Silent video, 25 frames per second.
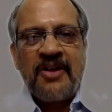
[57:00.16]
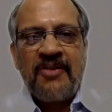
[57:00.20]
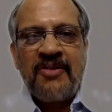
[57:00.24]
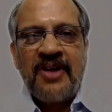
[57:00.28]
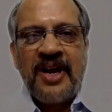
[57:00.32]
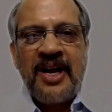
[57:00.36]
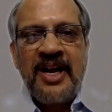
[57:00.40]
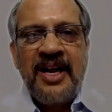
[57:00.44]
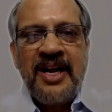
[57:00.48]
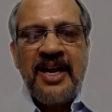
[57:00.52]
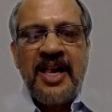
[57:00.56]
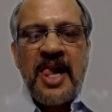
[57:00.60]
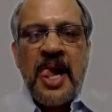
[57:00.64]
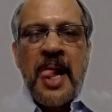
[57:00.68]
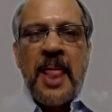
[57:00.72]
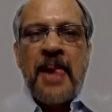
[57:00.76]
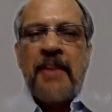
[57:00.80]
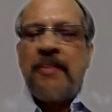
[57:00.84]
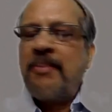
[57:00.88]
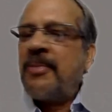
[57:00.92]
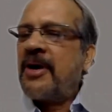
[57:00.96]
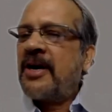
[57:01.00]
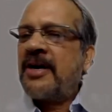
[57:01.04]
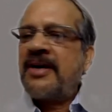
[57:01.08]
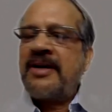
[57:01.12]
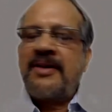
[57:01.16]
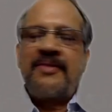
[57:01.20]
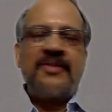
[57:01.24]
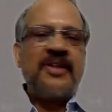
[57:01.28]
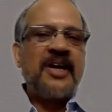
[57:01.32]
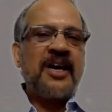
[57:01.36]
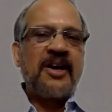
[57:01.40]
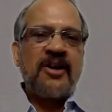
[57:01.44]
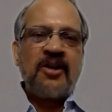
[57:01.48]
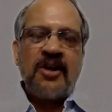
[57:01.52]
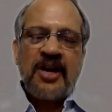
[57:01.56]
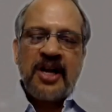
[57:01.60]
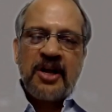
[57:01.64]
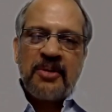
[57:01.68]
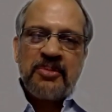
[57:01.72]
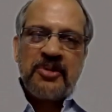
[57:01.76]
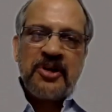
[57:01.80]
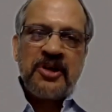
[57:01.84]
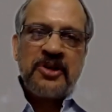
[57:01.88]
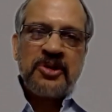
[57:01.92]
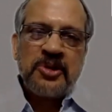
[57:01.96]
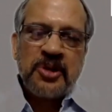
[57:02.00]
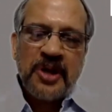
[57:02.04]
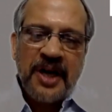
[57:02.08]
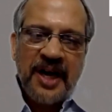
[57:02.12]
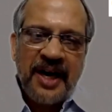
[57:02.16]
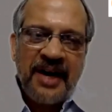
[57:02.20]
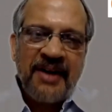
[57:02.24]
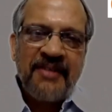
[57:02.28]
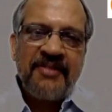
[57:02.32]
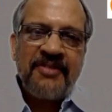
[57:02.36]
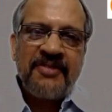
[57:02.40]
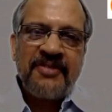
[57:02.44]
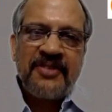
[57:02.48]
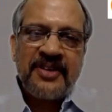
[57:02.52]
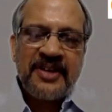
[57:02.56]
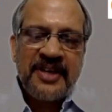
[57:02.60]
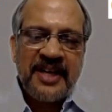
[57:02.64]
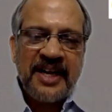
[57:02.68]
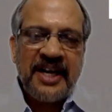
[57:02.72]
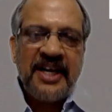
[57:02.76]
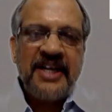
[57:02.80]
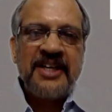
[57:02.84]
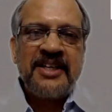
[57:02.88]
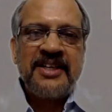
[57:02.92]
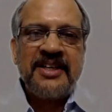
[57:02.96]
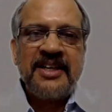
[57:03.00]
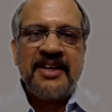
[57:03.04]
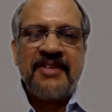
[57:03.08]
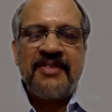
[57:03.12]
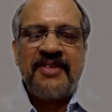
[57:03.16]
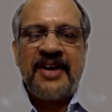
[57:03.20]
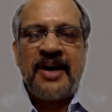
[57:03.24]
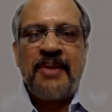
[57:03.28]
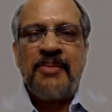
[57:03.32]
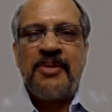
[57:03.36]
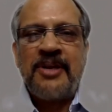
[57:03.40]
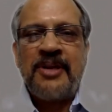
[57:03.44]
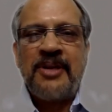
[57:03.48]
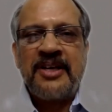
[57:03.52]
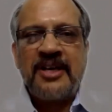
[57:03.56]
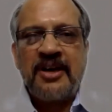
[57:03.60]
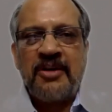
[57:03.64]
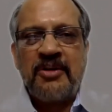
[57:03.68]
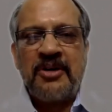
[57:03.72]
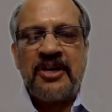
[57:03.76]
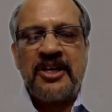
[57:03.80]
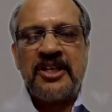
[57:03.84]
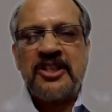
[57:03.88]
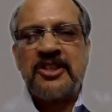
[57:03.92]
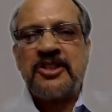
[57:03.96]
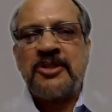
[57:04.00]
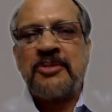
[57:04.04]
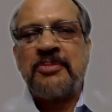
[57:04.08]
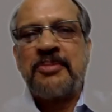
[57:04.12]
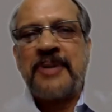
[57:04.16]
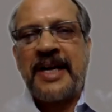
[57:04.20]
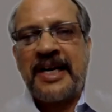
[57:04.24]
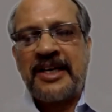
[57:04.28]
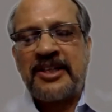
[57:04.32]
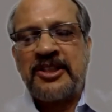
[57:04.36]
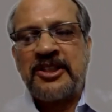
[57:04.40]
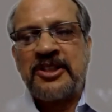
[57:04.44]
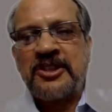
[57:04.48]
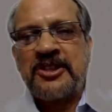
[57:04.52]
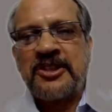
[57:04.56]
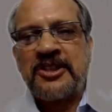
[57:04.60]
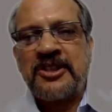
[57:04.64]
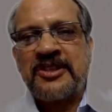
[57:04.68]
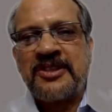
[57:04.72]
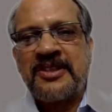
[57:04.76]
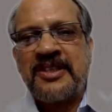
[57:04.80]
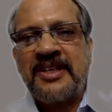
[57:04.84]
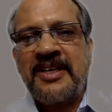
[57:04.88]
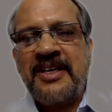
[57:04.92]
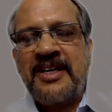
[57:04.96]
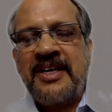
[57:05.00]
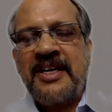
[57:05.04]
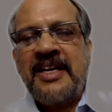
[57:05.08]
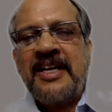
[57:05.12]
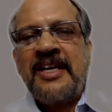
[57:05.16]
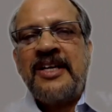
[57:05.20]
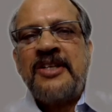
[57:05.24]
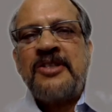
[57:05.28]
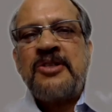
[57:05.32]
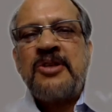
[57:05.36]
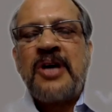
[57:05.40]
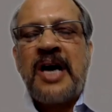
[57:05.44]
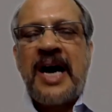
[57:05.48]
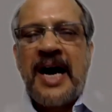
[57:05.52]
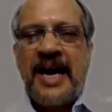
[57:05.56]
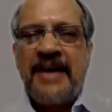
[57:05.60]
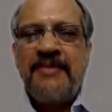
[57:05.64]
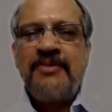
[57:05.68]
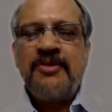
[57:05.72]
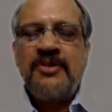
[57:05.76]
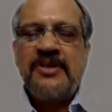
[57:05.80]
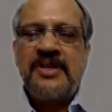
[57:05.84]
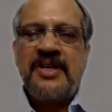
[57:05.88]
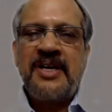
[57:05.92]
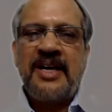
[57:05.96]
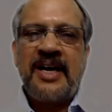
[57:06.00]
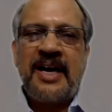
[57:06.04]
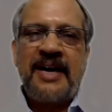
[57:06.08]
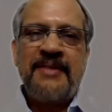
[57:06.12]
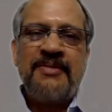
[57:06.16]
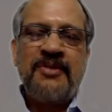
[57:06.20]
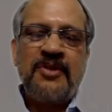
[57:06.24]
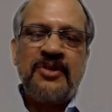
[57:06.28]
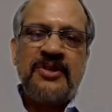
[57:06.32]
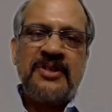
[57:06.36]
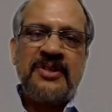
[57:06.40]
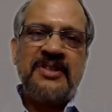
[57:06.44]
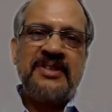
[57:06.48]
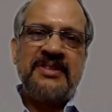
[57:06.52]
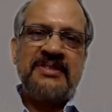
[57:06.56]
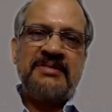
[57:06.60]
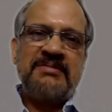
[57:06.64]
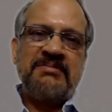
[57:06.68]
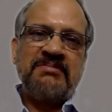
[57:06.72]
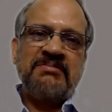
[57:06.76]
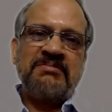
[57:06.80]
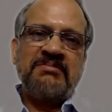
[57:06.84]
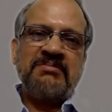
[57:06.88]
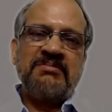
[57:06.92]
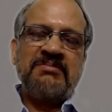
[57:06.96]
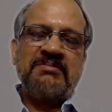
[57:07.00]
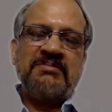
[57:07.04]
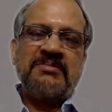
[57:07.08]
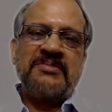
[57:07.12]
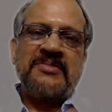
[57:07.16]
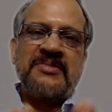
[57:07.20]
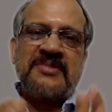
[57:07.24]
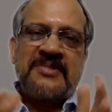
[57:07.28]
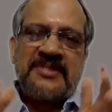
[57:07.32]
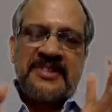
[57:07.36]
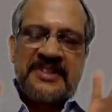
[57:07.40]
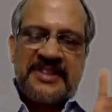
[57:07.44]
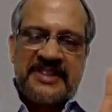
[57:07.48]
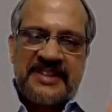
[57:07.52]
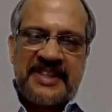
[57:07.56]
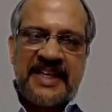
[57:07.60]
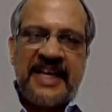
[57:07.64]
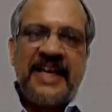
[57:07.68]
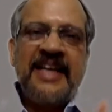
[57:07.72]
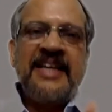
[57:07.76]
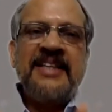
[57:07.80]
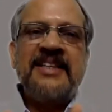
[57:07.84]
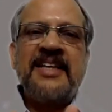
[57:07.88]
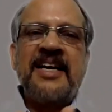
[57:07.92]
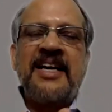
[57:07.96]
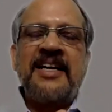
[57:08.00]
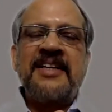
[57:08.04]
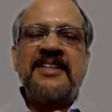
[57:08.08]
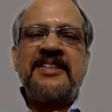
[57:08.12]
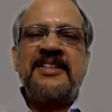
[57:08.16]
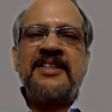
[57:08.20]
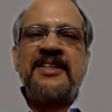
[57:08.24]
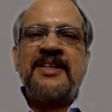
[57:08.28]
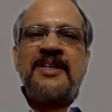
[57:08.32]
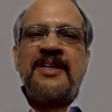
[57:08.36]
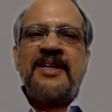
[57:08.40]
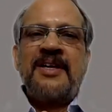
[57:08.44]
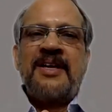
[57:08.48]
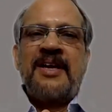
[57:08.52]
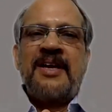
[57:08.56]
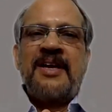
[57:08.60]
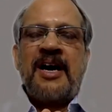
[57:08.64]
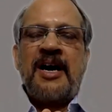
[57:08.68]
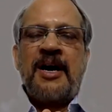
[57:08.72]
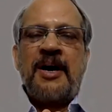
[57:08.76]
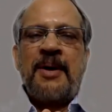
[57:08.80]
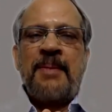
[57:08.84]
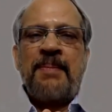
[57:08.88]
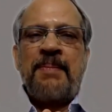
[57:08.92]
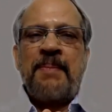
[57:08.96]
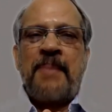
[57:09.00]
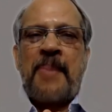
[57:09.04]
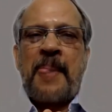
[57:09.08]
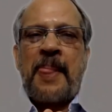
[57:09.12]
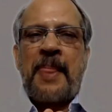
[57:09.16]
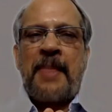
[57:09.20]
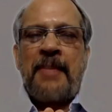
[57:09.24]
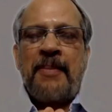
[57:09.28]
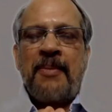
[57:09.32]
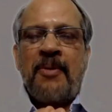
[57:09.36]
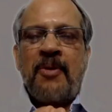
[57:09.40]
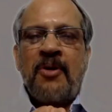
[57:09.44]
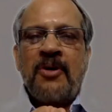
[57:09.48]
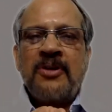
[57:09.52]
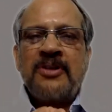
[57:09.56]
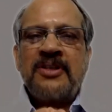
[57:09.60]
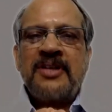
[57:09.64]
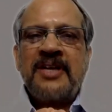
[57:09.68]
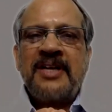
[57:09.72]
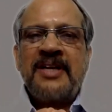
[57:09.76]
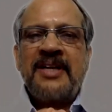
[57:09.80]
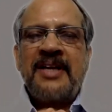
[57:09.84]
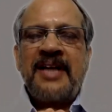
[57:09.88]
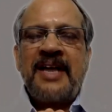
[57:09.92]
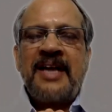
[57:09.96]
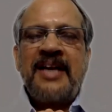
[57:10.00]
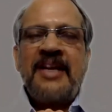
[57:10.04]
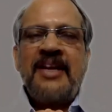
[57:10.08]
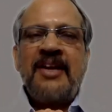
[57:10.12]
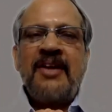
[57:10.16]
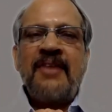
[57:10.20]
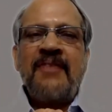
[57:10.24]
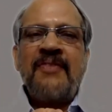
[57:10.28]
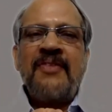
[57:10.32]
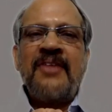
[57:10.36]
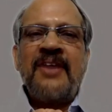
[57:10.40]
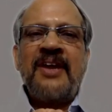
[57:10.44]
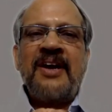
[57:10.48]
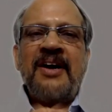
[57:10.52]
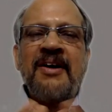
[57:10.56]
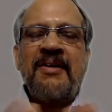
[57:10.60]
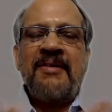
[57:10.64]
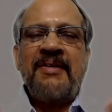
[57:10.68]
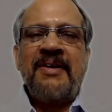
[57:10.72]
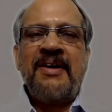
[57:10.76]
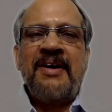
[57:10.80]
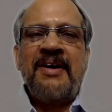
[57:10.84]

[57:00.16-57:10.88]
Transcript: well, but they are not able to have great family governance practices. So I would say that more than any of the